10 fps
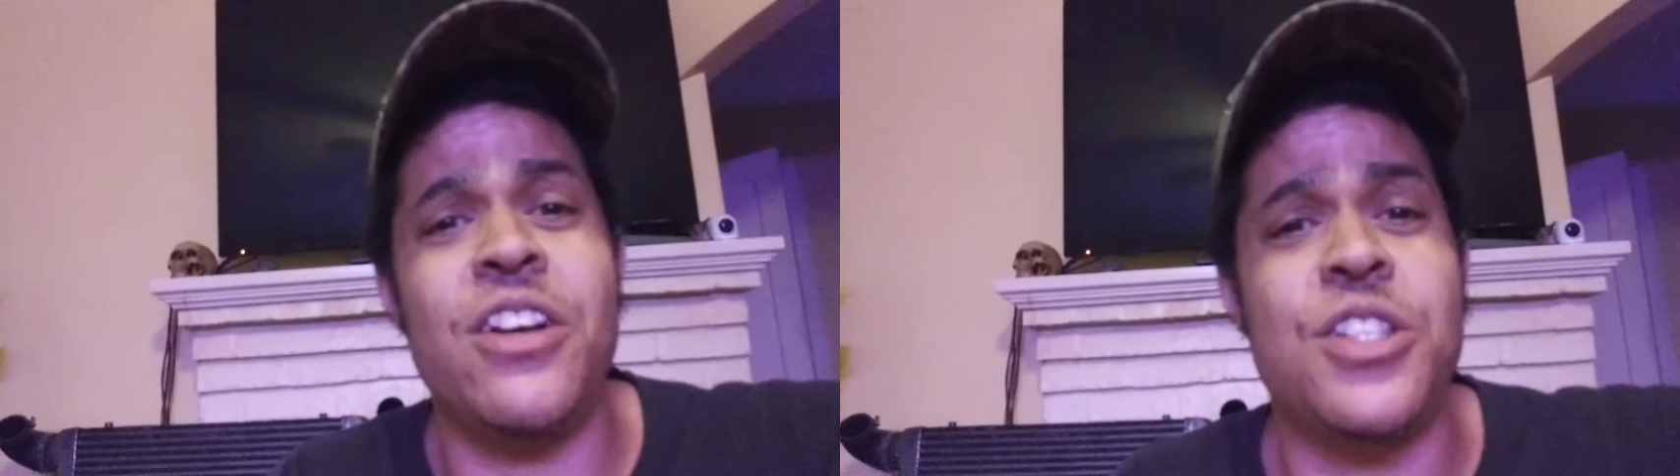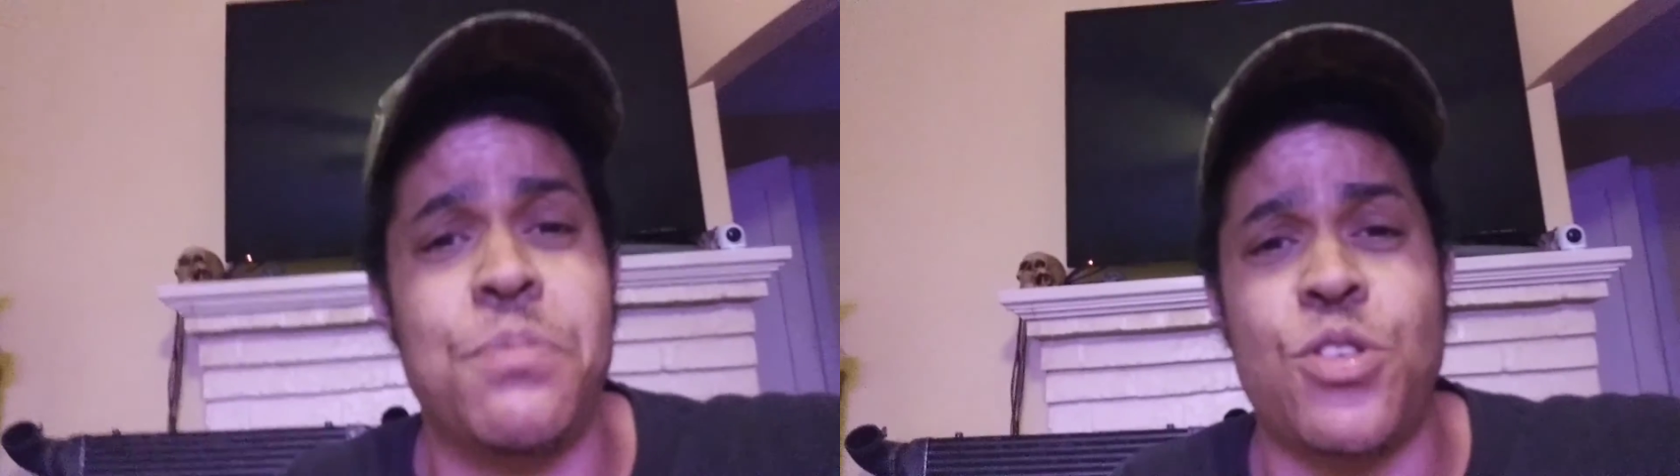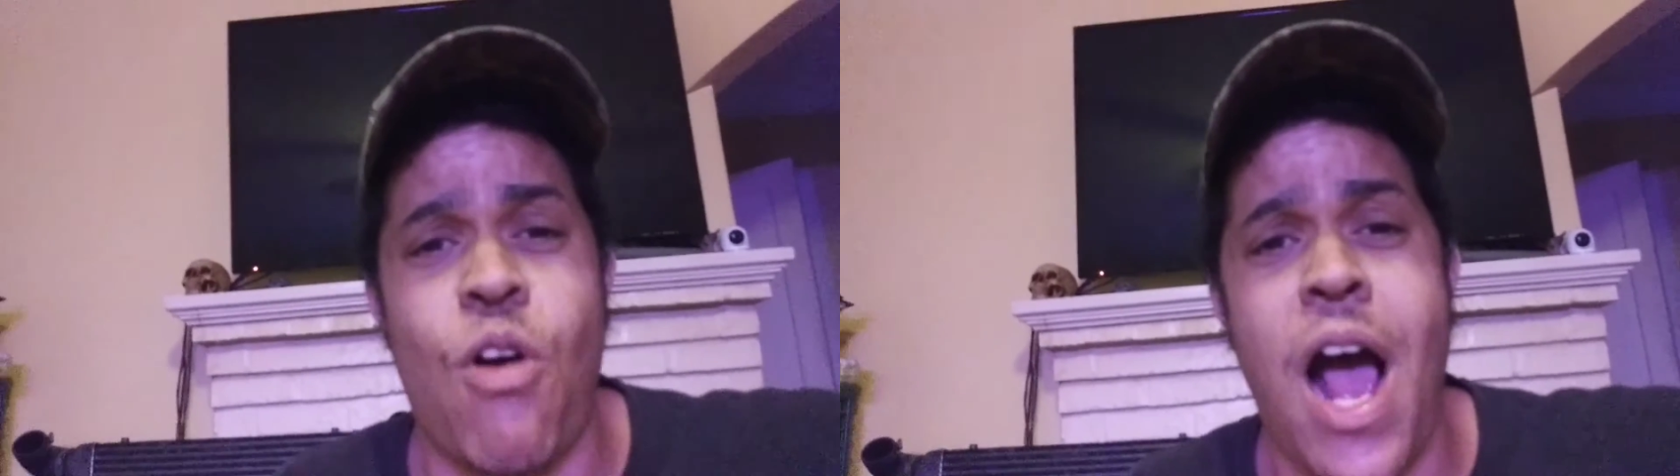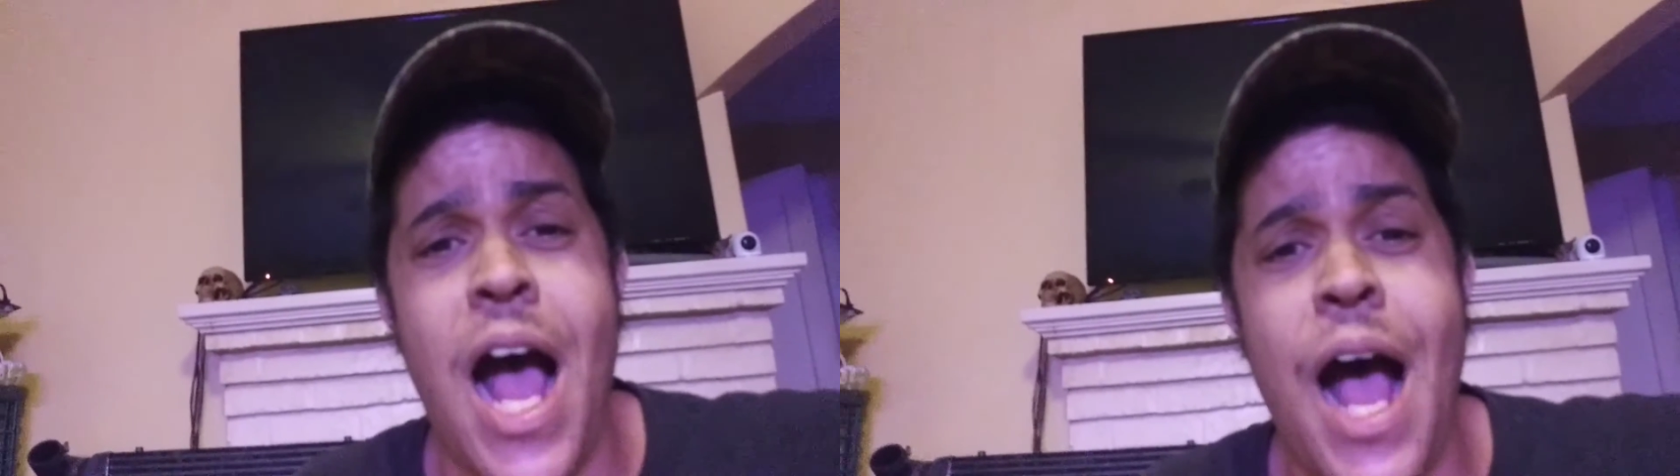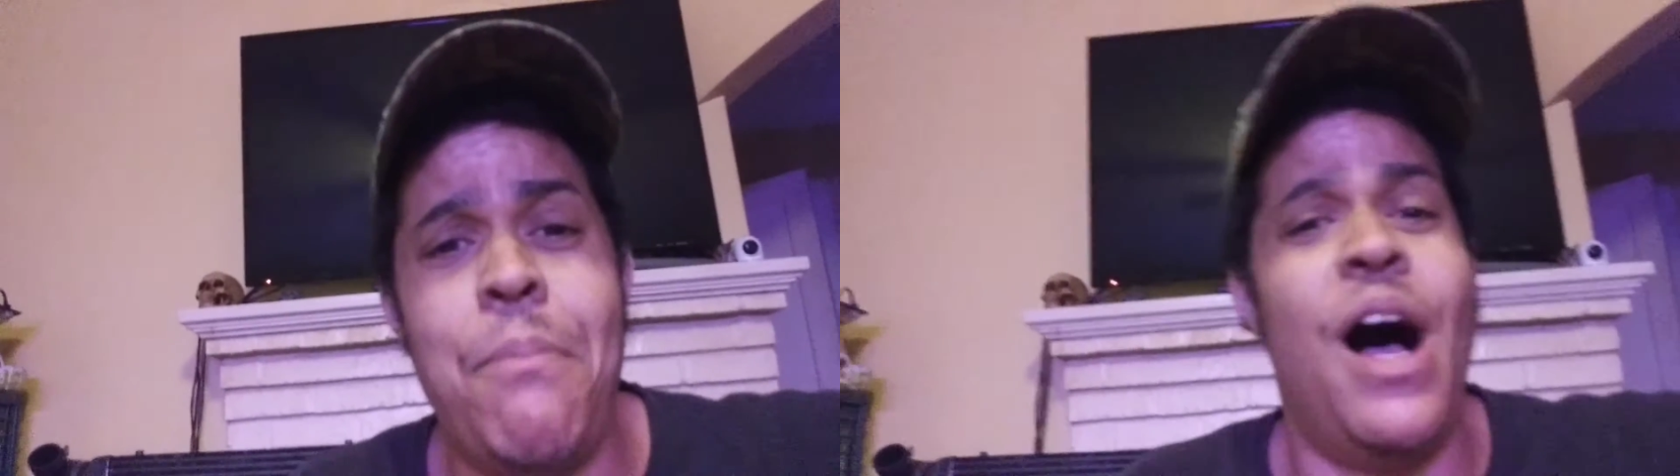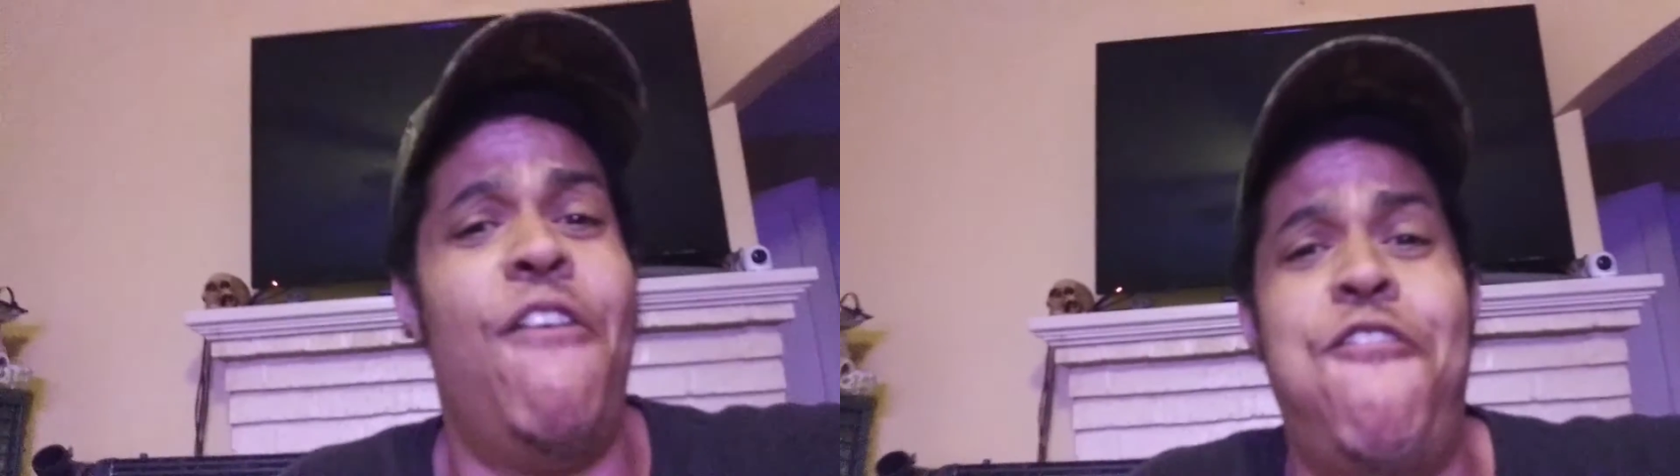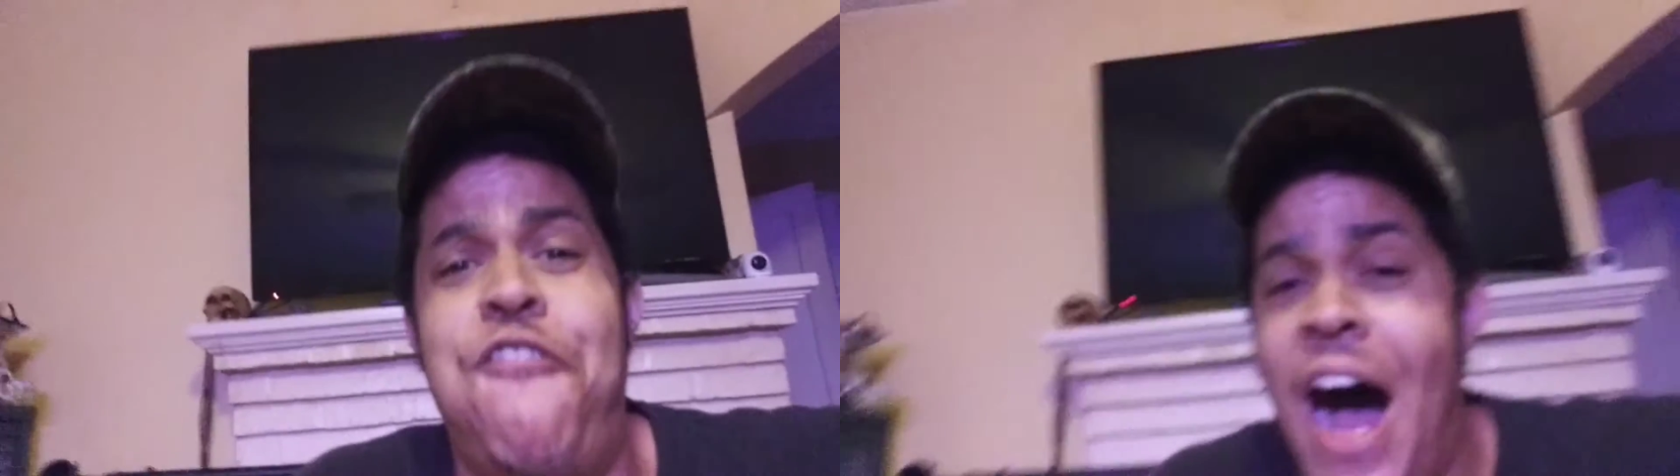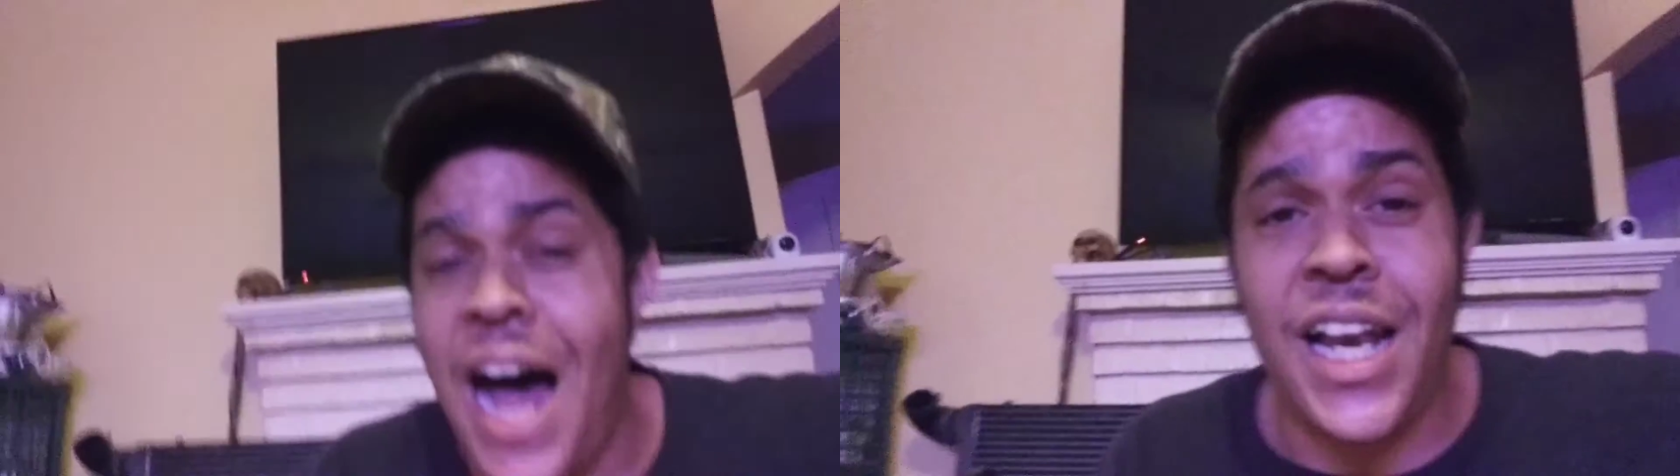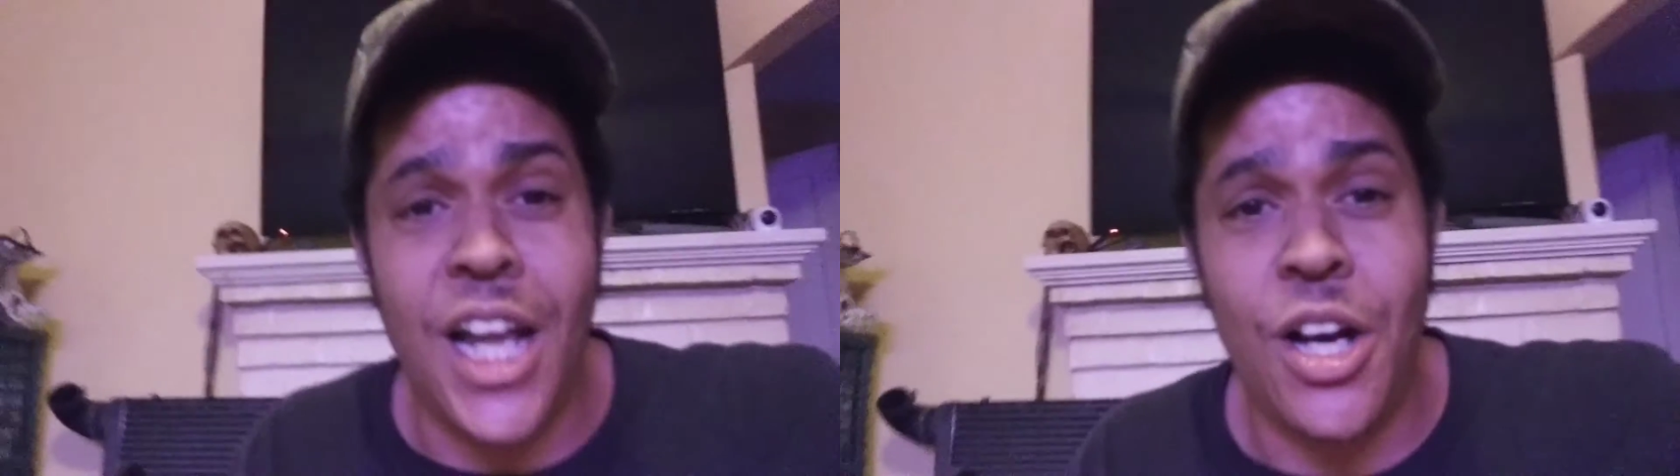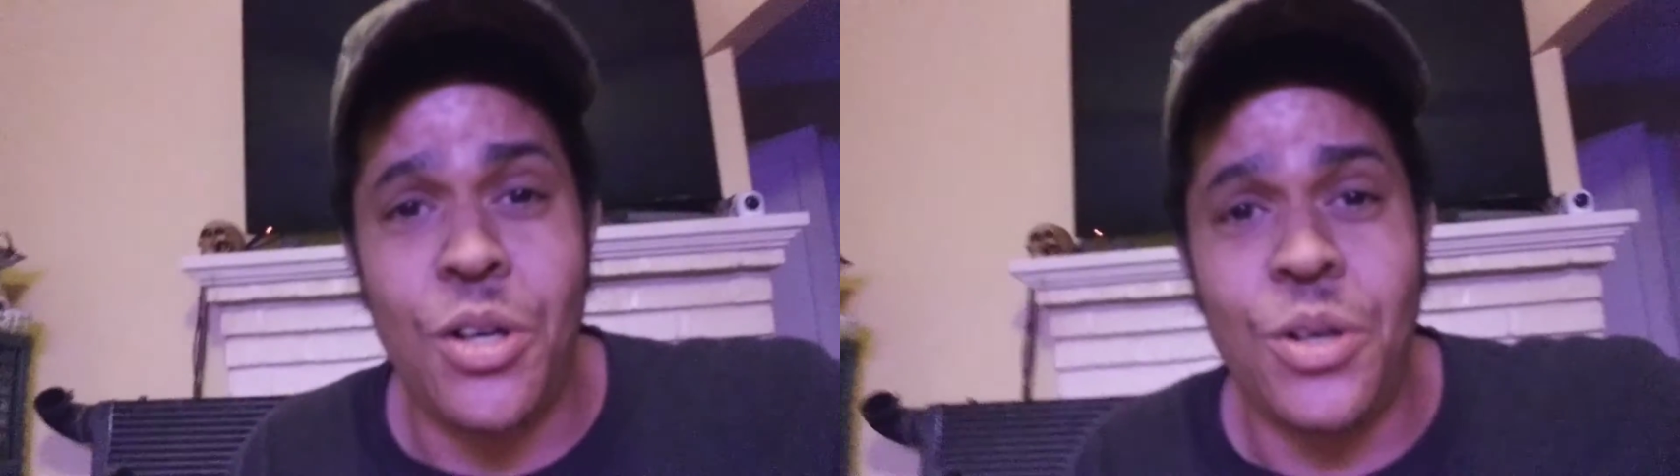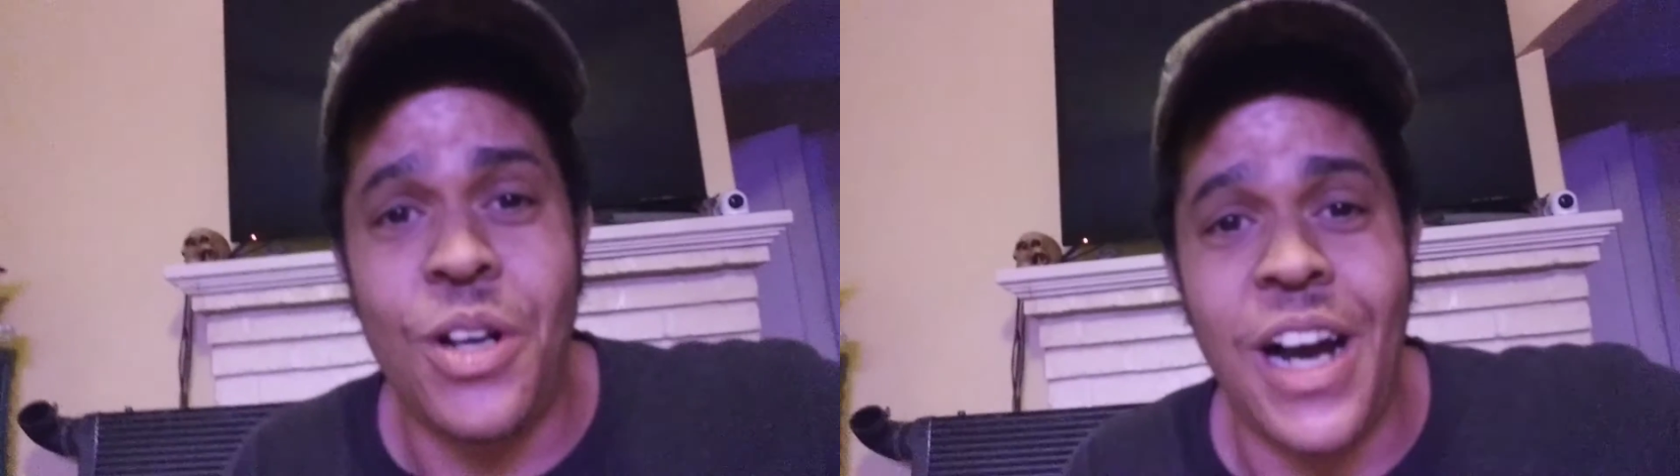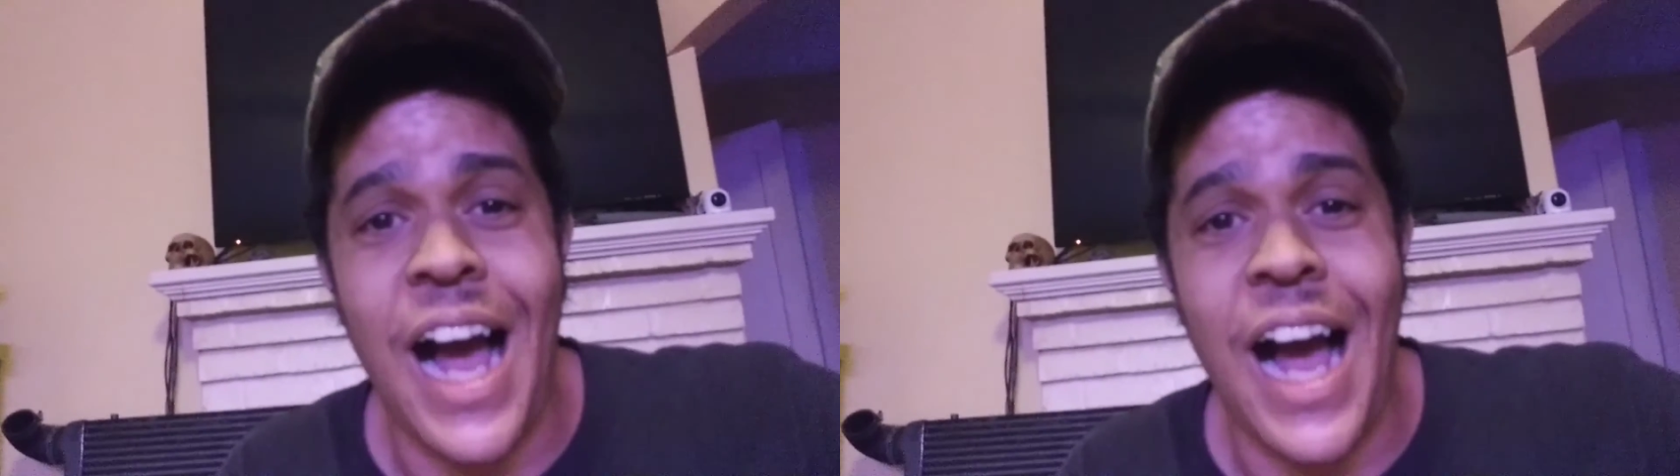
subscribe, follow.